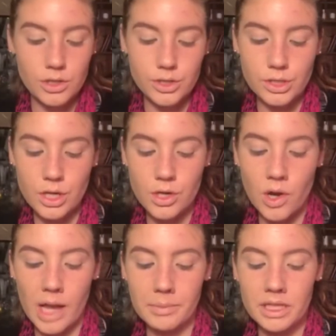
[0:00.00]

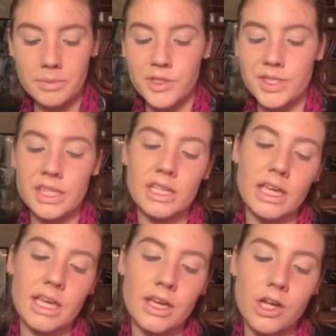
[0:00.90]
So I'm going to be using the
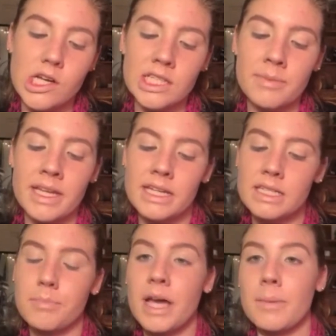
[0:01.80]
It
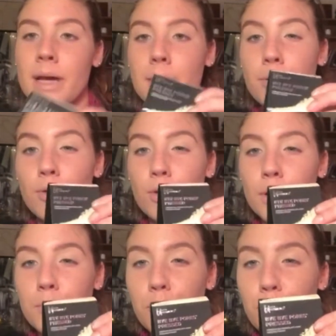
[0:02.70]
Cosmetics by
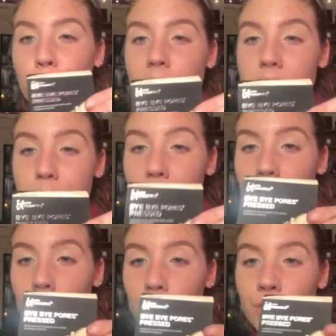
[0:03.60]
Pore Press
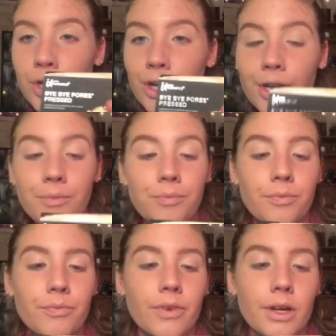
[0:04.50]
Powder.
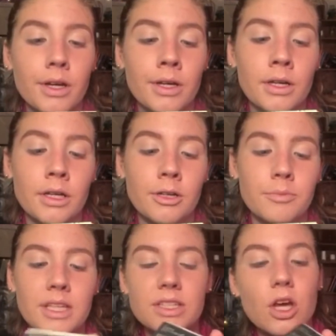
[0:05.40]

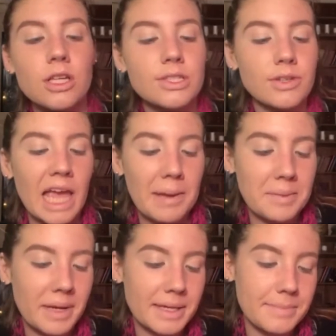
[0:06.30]
This also came
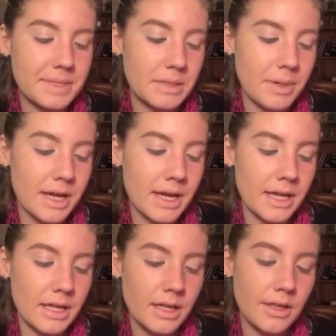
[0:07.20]
in my Ipsy
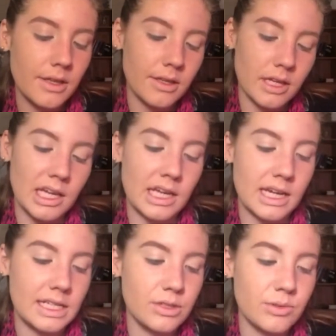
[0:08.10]
bag,
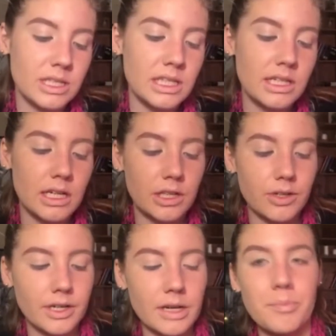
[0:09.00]
and I don't see the
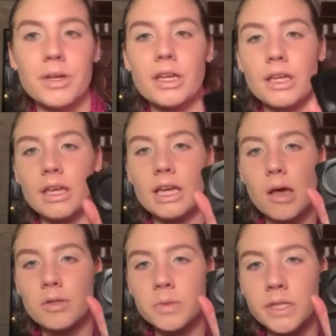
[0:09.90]
color on it, but it
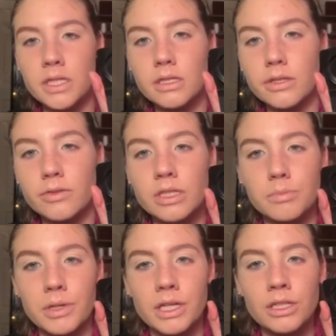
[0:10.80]
comes with this little
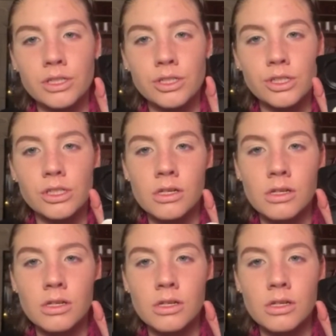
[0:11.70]
sponge,